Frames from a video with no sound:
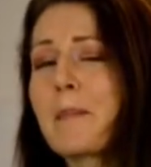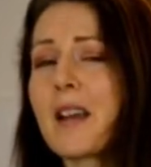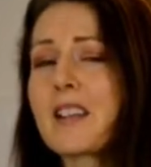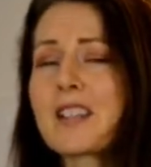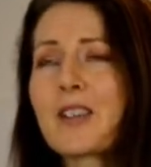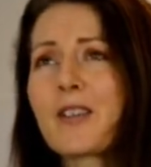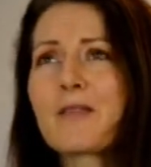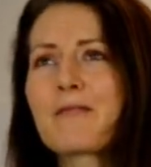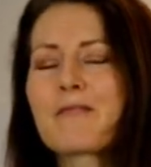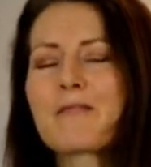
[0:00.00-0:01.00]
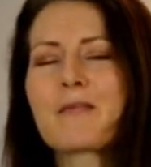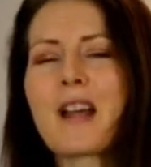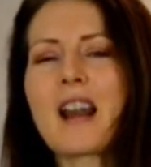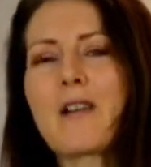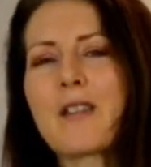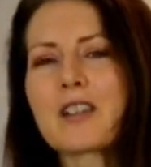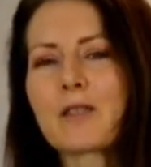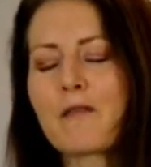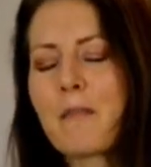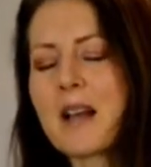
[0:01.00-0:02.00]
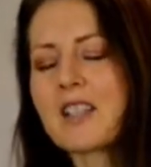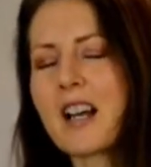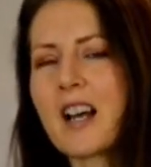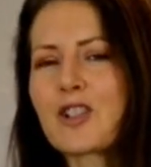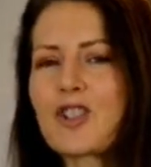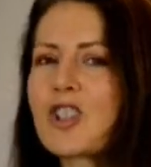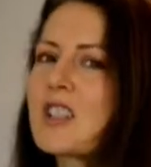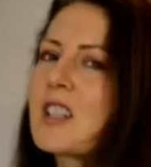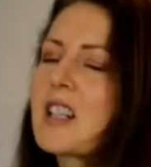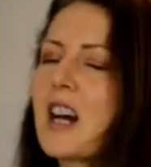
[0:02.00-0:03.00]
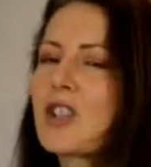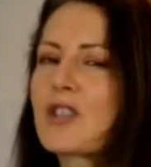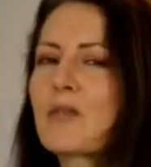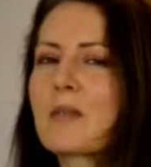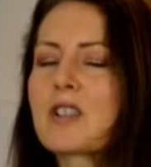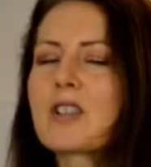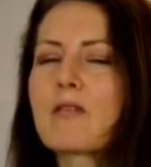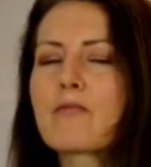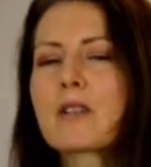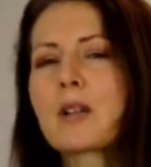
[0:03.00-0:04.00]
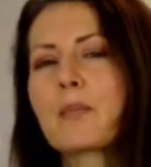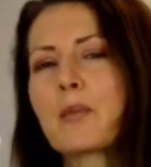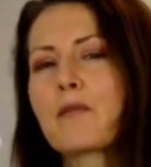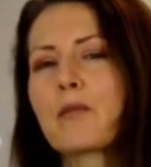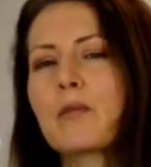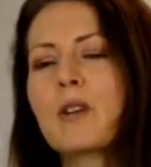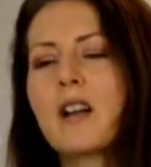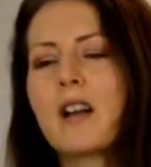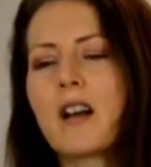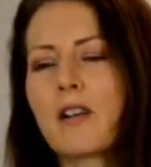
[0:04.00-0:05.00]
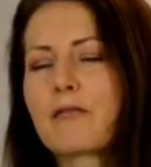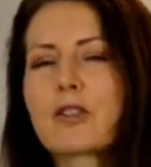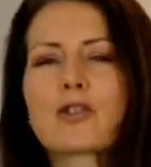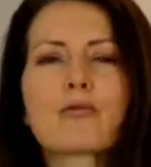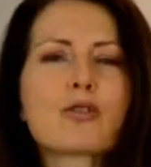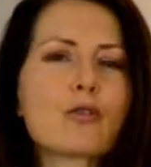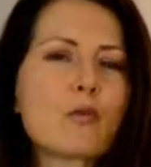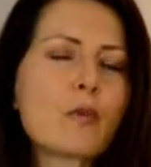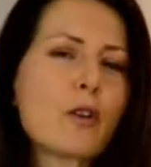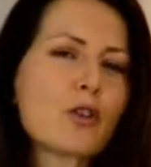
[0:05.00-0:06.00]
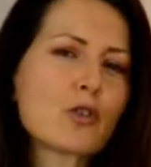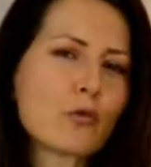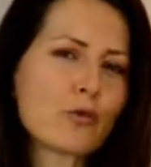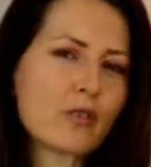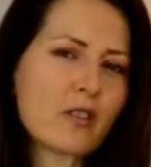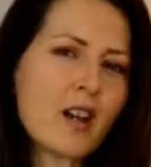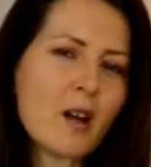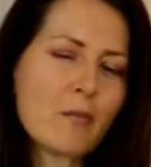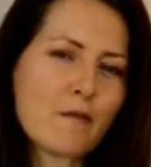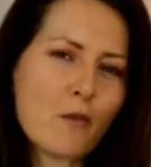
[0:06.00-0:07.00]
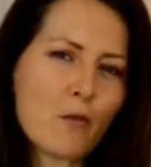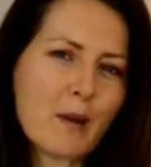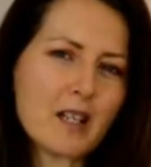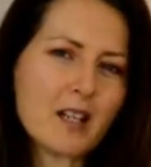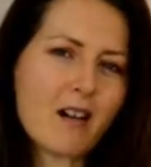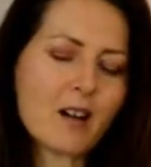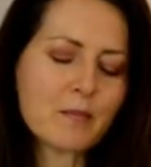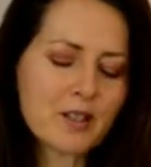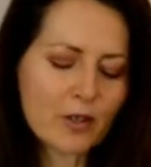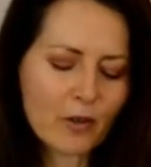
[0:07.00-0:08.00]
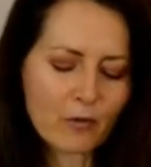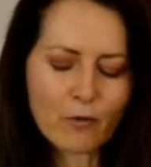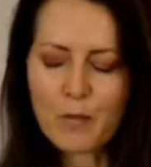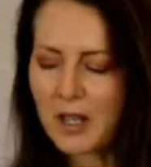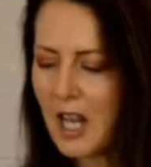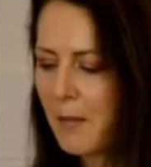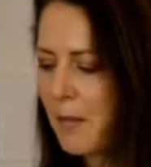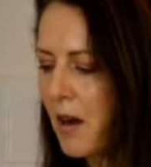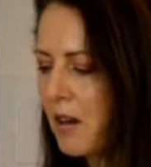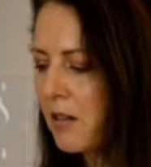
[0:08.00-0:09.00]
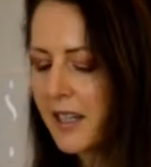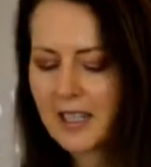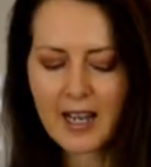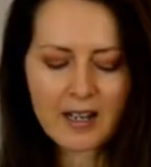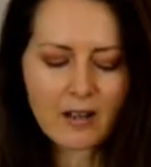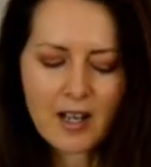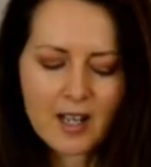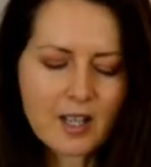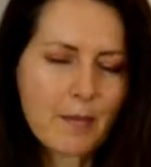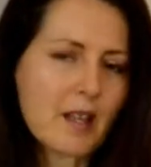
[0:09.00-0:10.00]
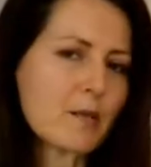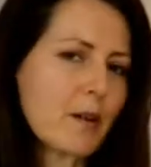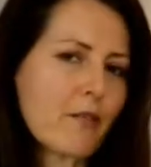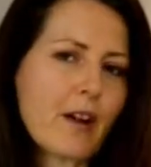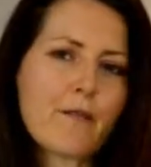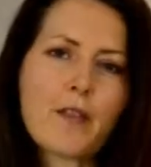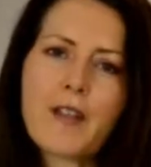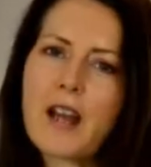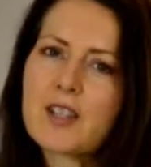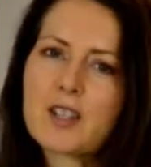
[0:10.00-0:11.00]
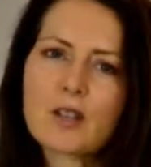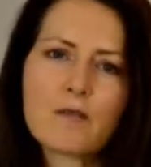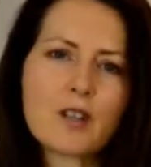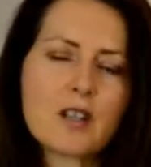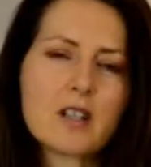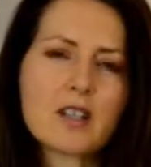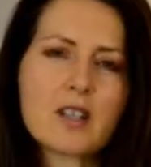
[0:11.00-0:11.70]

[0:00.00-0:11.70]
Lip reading: They just, they love that sort of massage, and she gets to touch them, and it's just a really beautiful ritual to do with her children before bedtime. So Roman chamomile, again, something that's been around for thousands of years.